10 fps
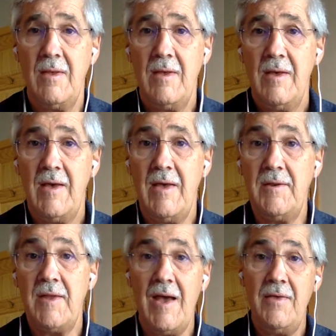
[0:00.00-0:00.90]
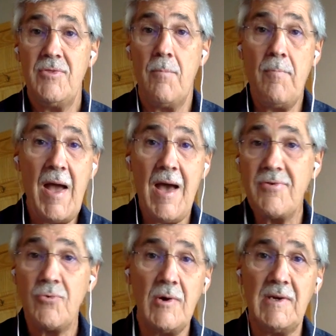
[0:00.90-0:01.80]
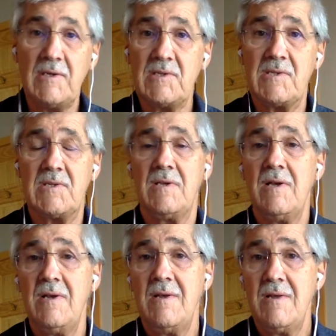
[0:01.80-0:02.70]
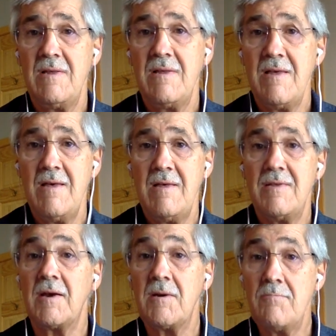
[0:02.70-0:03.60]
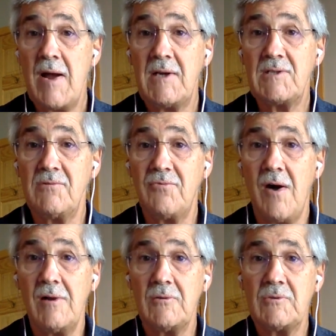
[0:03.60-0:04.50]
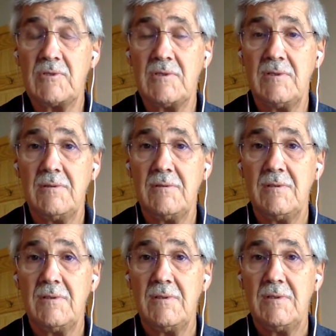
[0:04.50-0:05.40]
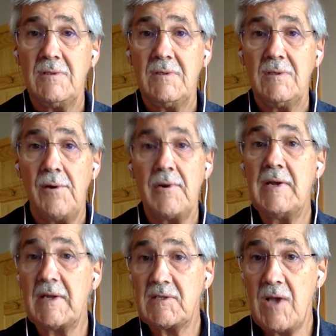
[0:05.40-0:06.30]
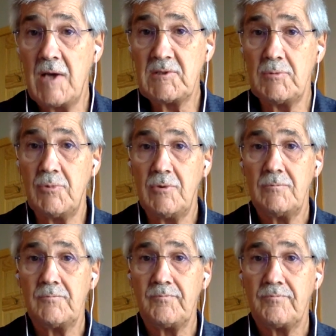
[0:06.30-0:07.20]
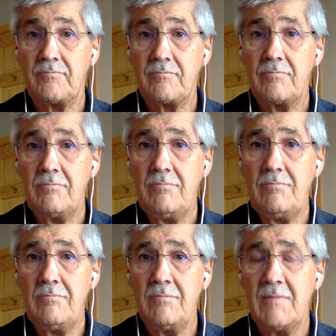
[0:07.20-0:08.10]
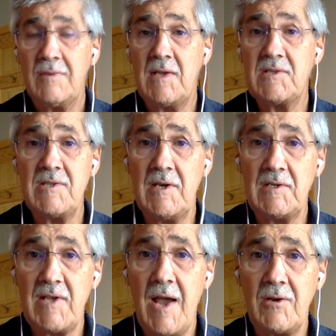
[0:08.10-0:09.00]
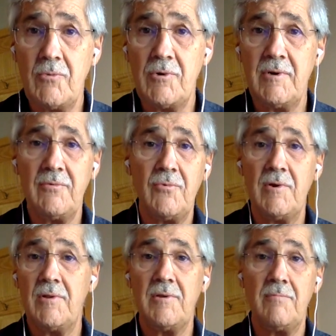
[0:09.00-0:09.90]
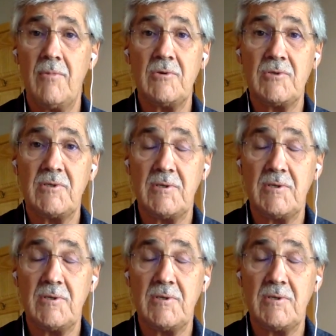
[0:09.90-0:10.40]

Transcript: And the pathways that compassion follows are inexhaustible. That's the exact word of one of the most